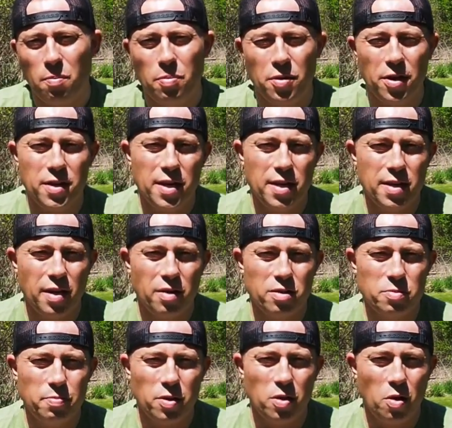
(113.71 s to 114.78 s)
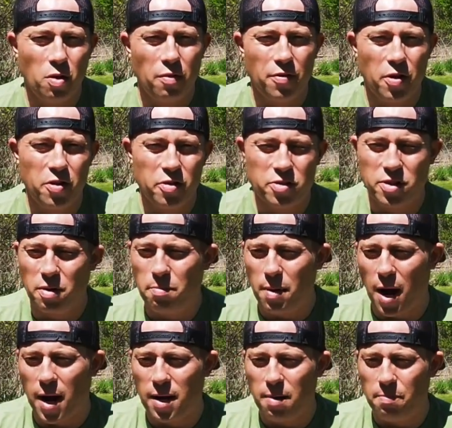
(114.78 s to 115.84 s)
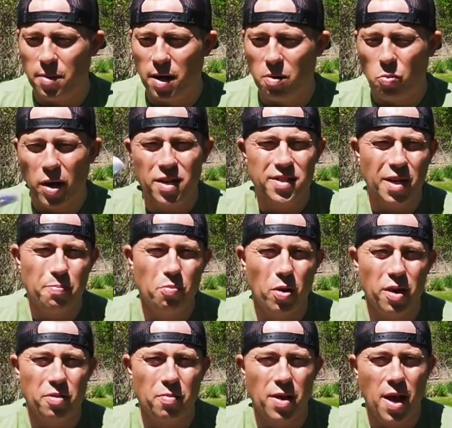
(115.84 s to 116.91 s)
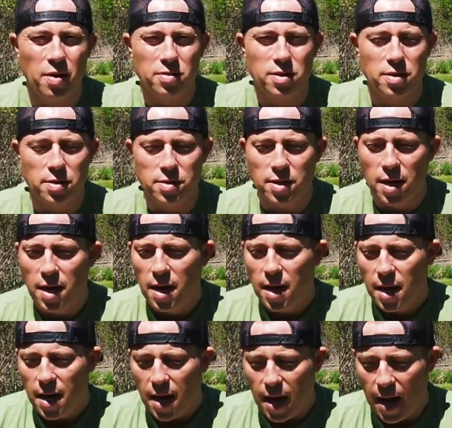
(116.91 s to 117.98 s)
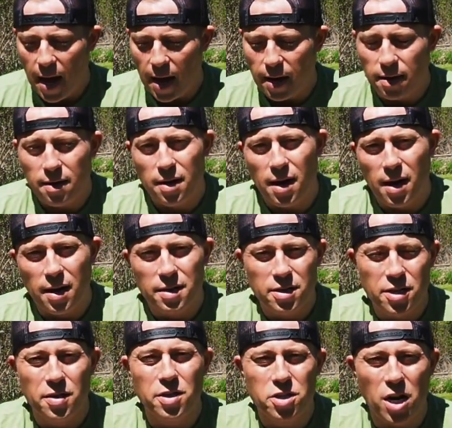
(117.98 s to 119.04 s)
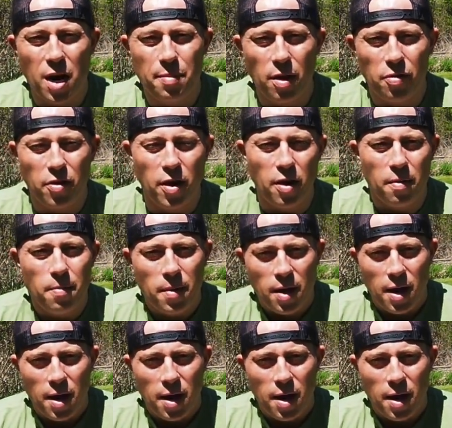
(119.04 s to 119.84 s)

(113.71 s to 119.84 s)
I'll put the details below if you're interested in buying it, but it weighs like 0.3 ounces and did the job out there.